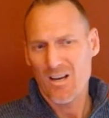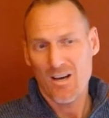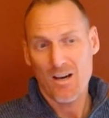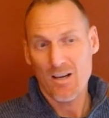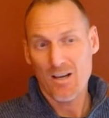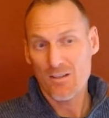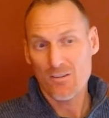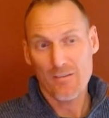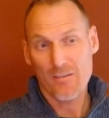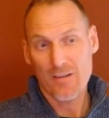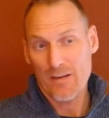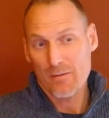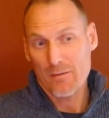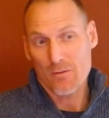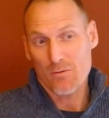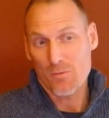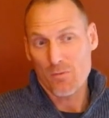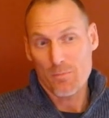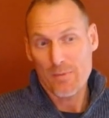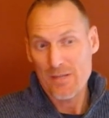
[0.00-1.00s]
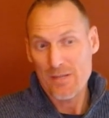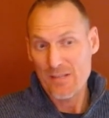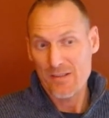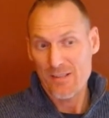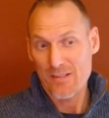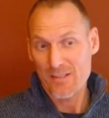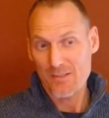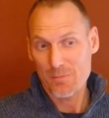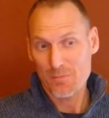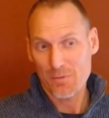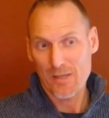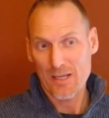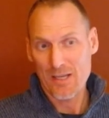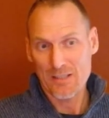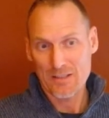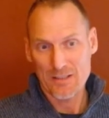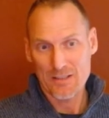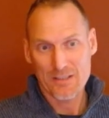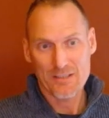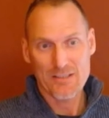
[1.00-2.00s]
I don't know that I would repeat this plan
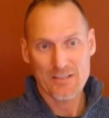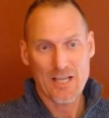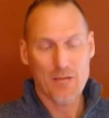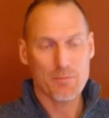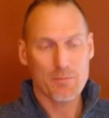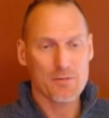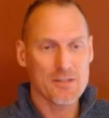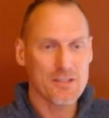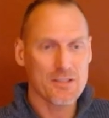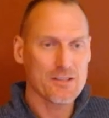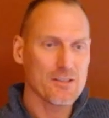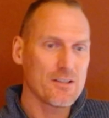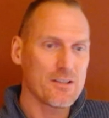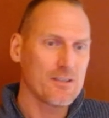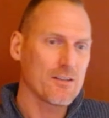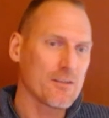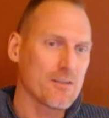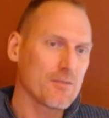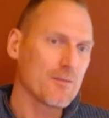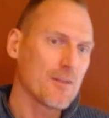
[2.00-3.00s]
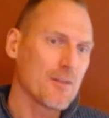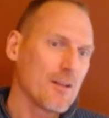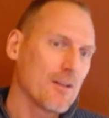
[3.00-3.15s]
in this exact position here,